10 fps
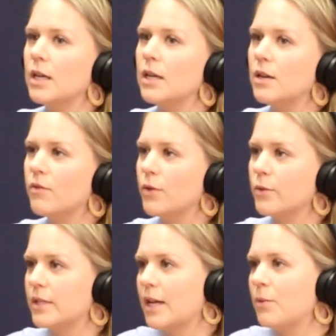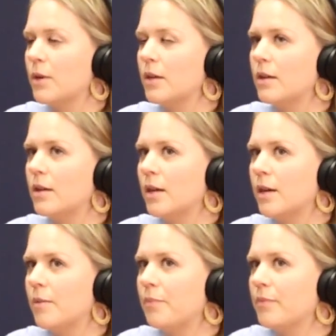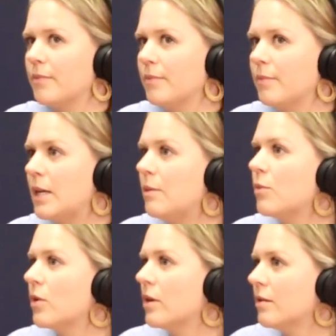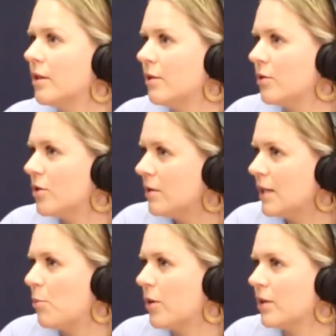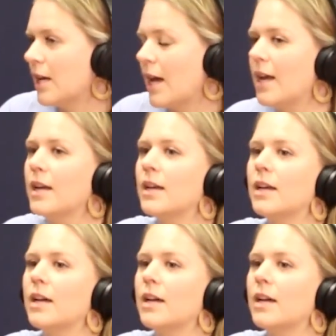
eating fruits that would be more, juicy per se,